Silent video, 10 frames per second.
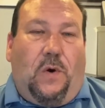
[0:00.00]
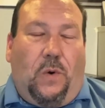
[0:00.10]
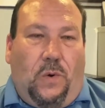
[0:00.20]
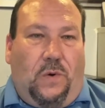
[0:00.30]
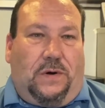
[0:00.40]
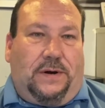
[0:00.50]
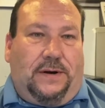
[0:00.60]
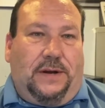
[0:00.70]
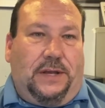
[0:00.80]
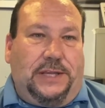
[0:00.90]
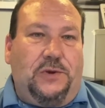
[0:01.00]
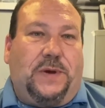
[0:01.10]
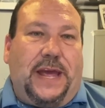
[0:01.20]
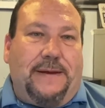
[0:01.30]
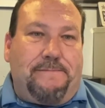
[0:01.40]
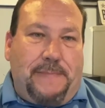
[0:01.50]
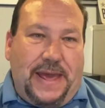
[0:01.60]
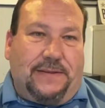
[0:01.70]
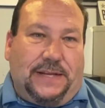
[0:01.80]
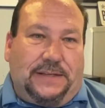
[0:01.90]
or you can
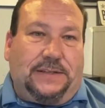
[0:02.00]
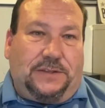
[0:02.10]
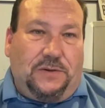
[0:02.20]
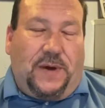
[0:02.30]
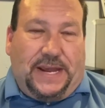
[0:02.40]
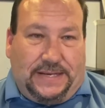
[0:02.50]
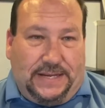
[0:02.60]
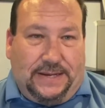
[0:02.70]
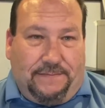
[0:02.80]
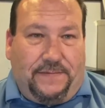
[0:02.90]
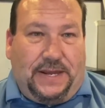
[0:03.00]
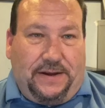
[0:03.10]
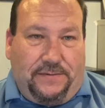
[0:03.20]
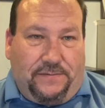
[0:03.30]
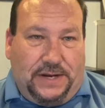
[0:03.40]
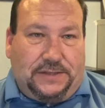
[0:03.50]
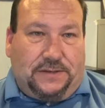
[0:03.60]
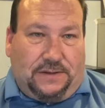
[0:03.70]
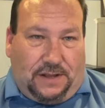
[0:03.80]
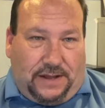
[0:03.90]
mail it to a DMV
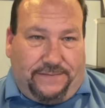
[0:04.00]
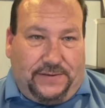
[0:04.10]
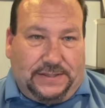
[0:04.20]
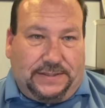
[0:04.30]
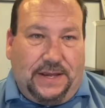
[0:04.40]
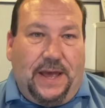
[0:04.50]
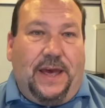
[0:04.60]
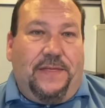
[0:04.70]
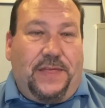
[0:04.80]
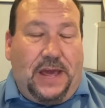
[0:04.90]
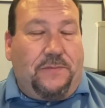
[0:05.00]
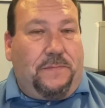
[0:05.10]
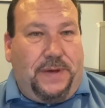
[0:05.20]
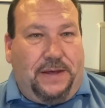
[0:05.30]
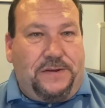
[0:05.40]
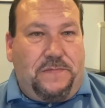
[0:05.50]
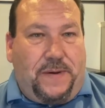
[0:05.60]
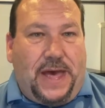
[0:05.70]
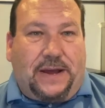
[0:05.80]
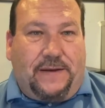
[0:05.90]
regional office. They will mail you
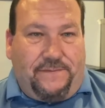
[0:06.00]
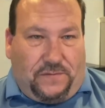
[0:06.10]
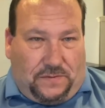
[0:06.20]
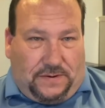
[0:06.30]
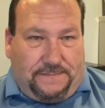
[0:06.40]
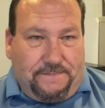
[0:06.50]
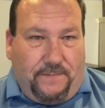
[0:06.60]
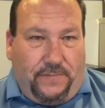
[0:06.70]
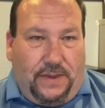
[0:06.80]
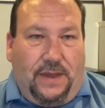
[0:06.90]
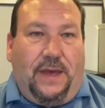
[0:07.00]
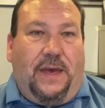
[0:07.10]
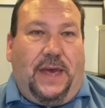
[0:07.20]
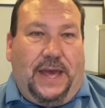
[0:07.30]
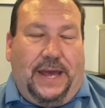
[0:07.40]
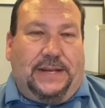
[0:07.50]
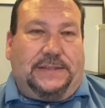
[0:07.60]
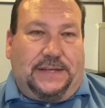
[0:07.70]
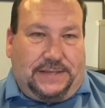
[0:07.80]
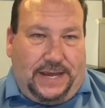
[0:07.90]
back a form and
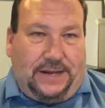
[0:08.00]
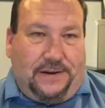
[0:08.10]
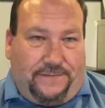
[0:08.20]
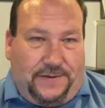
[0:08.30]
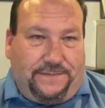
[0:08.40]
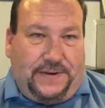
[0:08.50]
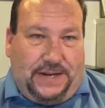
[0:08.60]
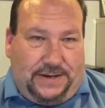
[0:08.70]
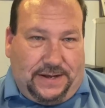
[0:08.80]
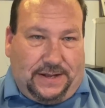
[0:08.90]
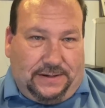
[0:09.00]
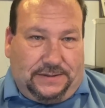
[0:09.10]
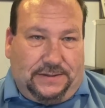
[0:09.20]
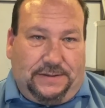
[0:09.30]
take your $15.